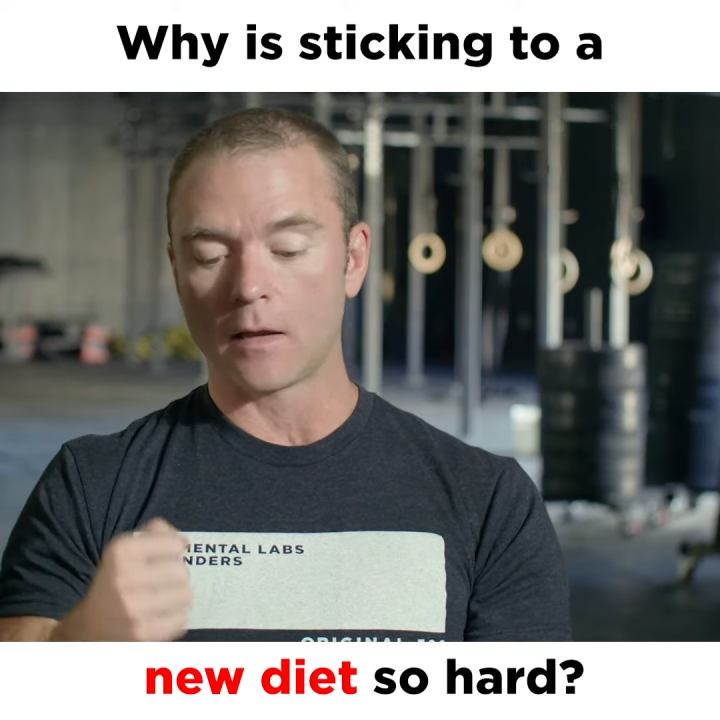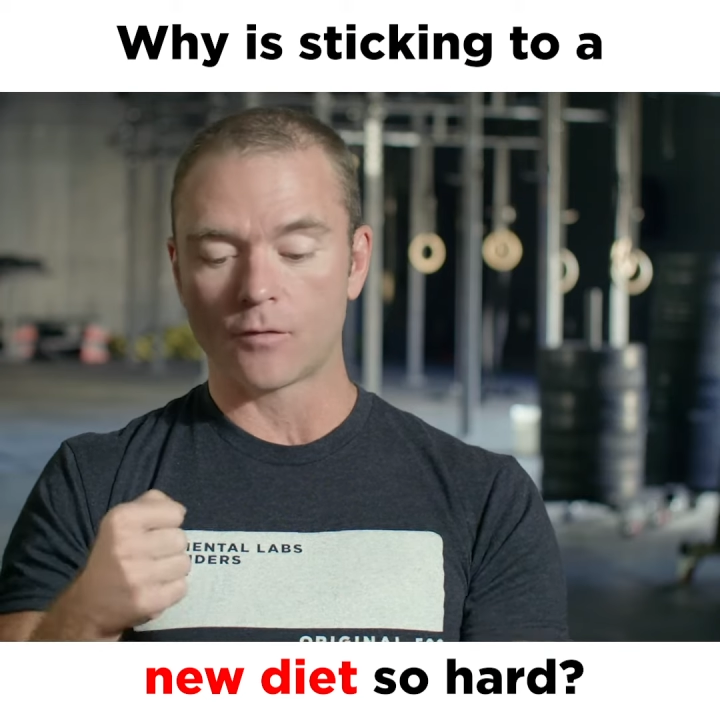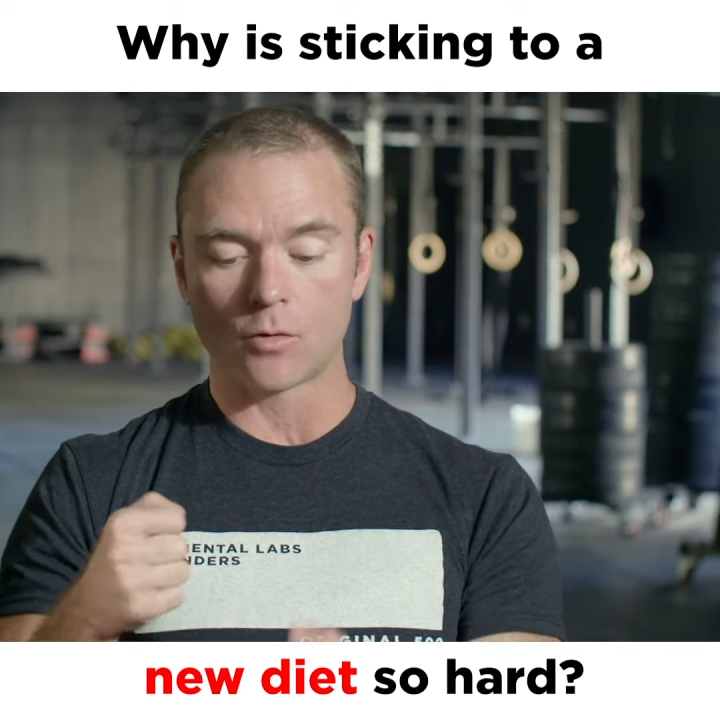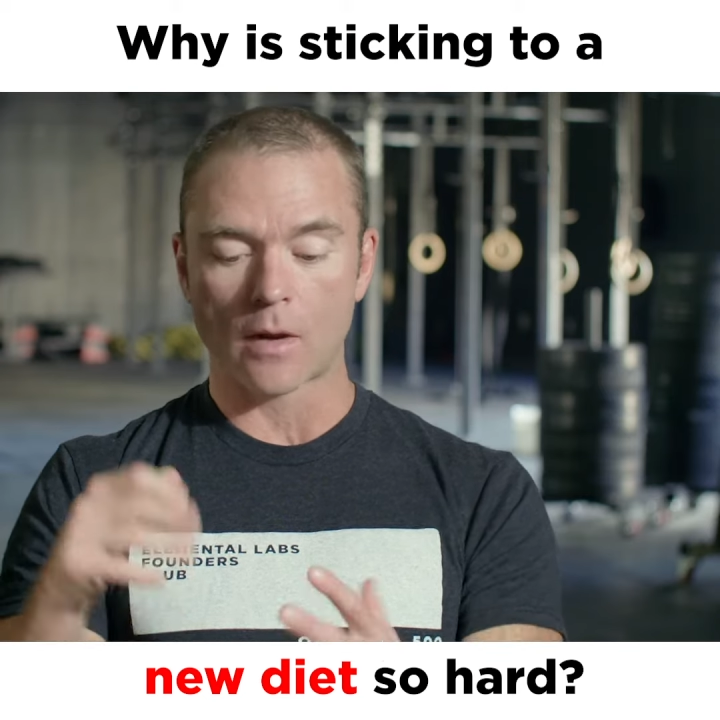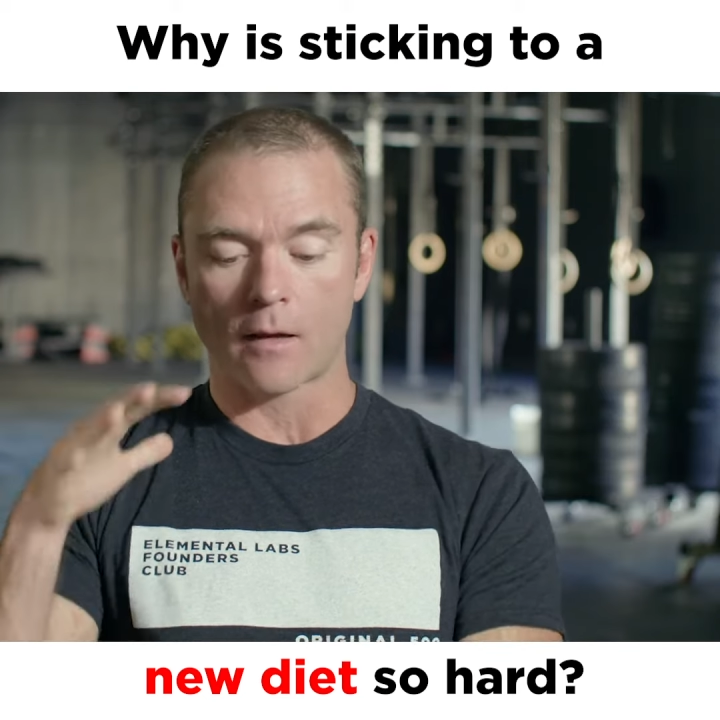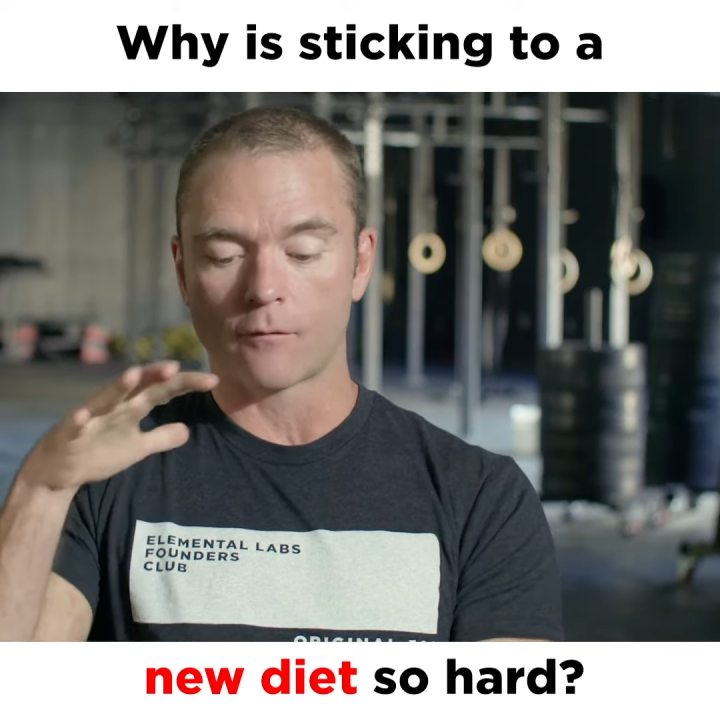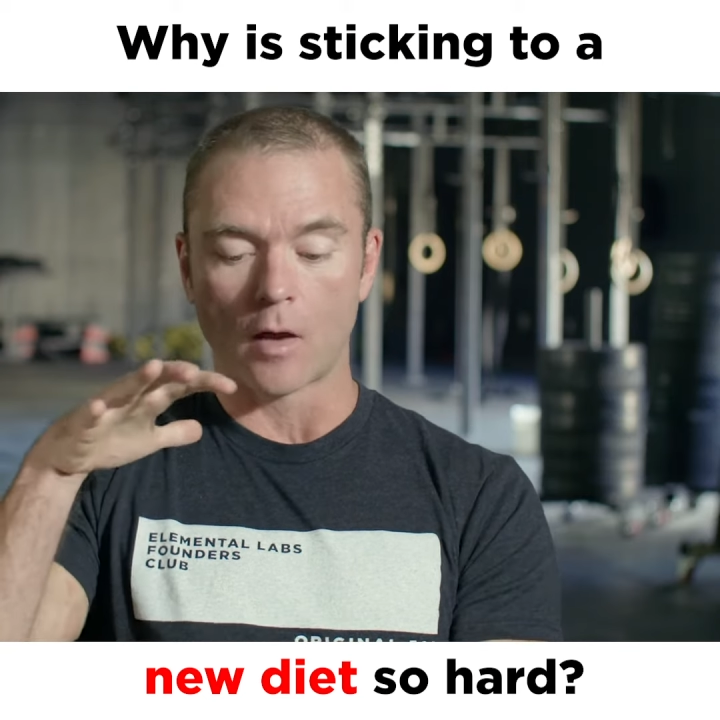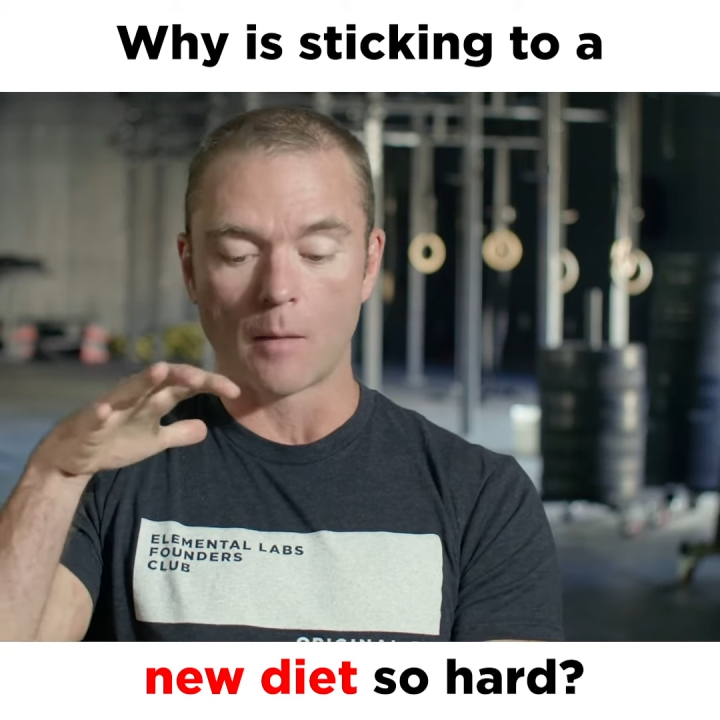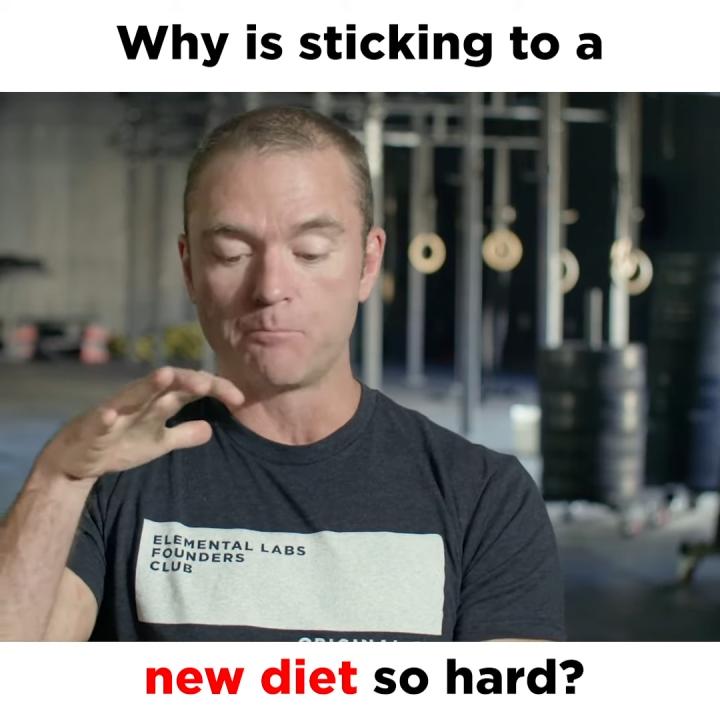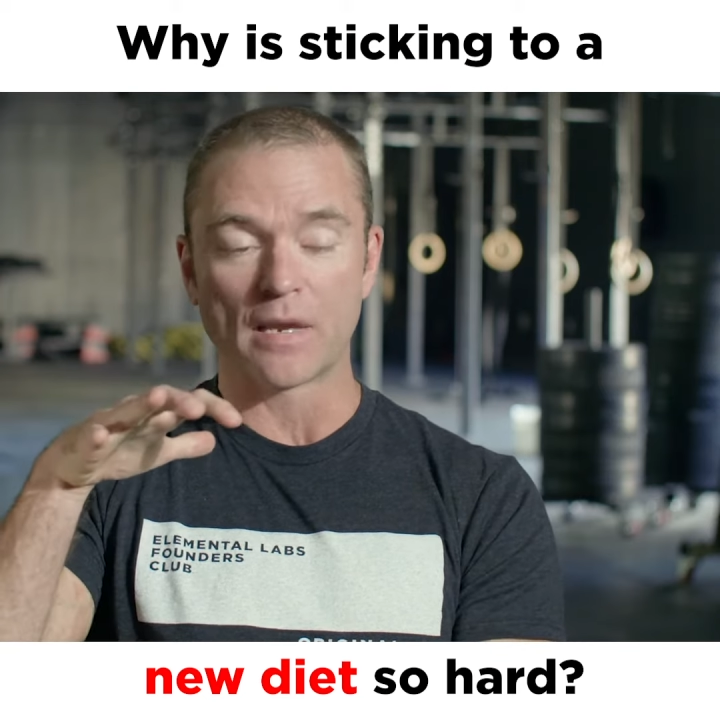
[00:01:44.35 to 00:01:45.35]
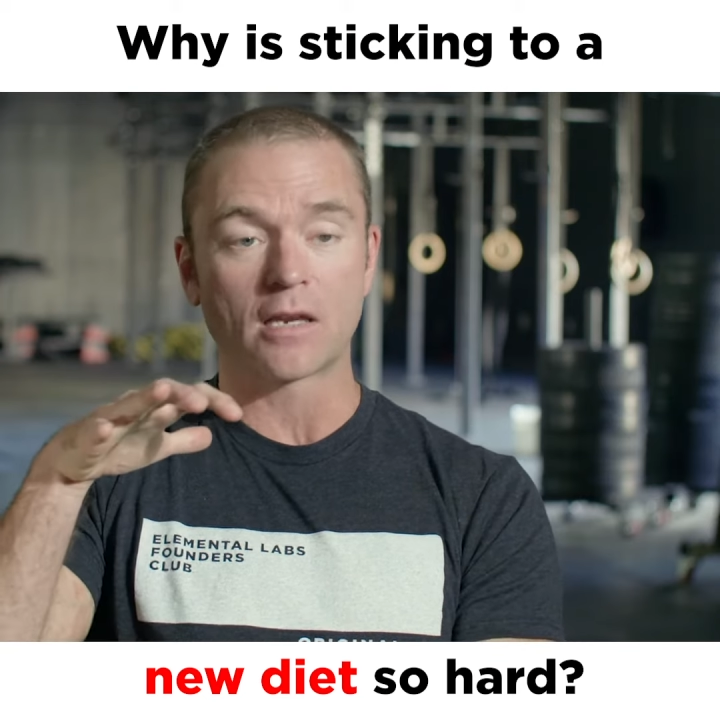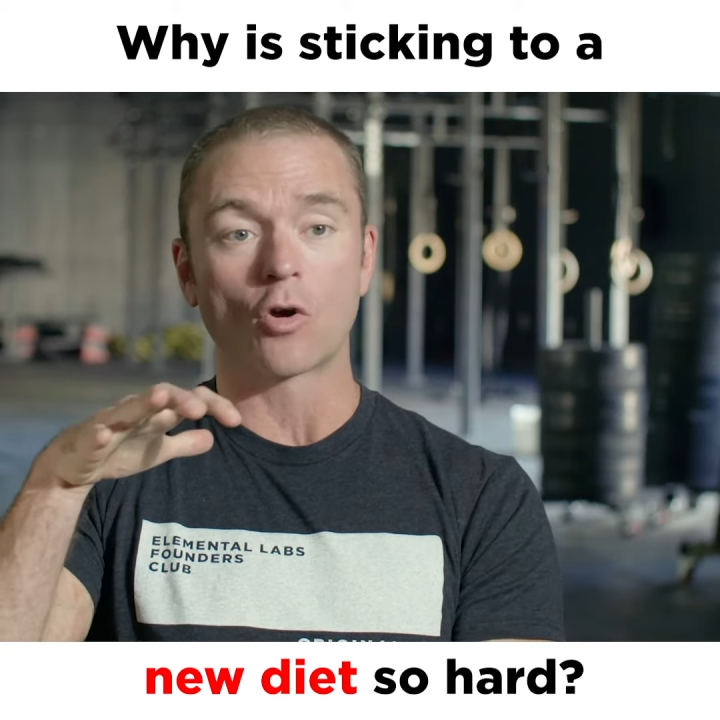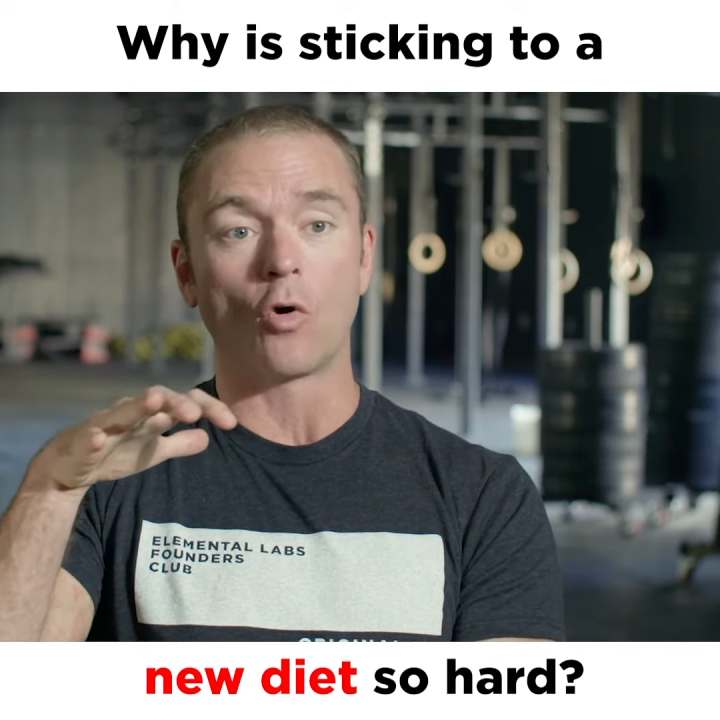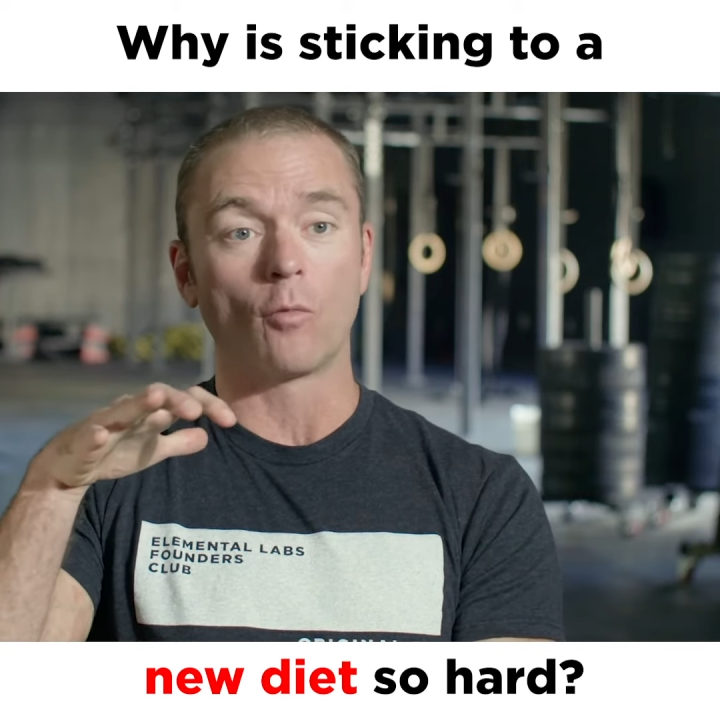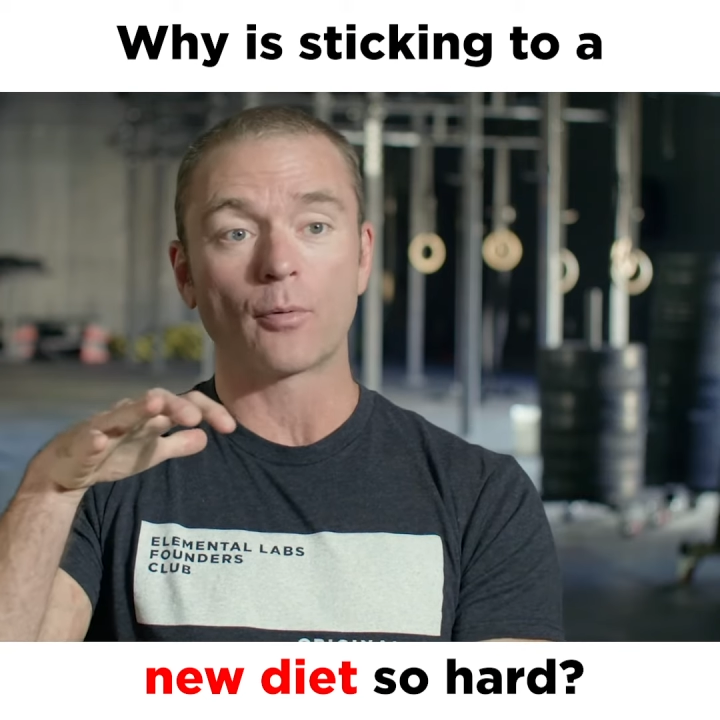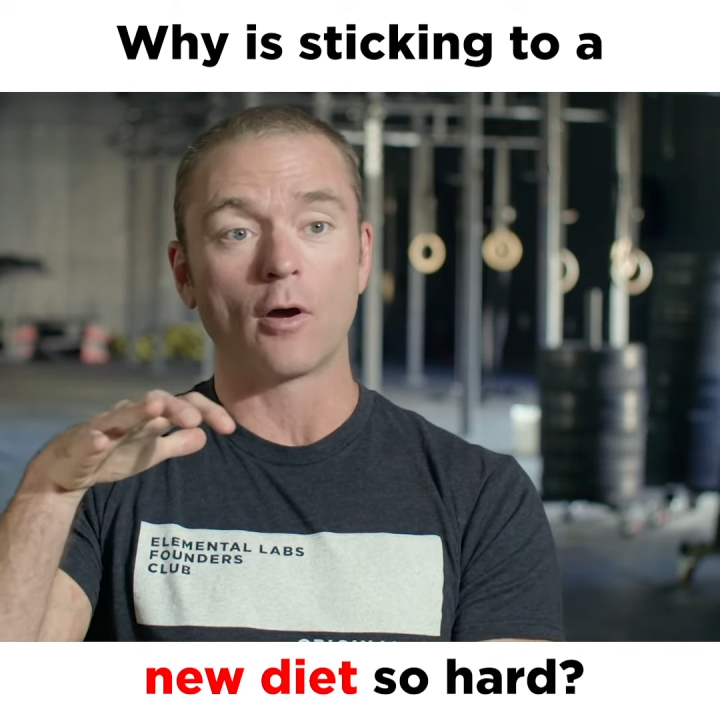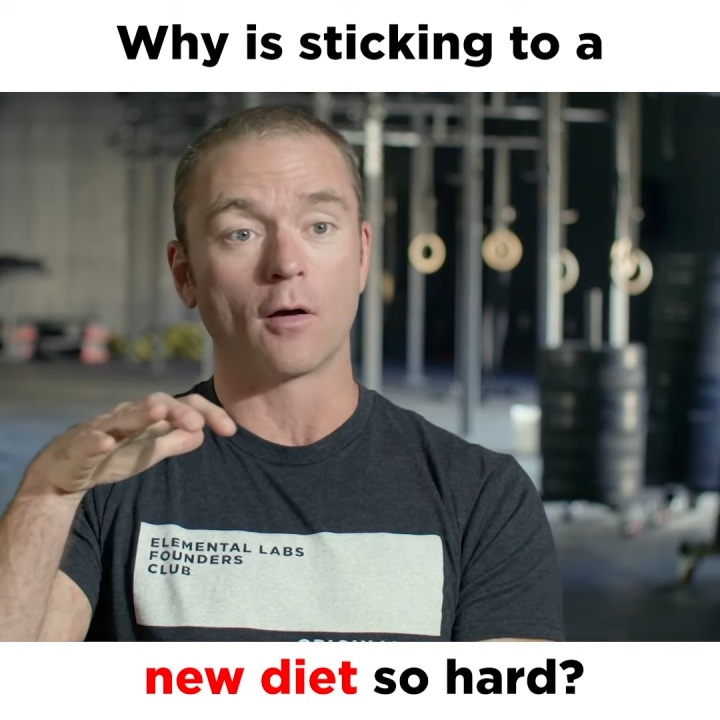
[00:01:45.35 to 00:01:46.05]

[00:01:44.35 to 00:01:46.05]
if you have a big gulp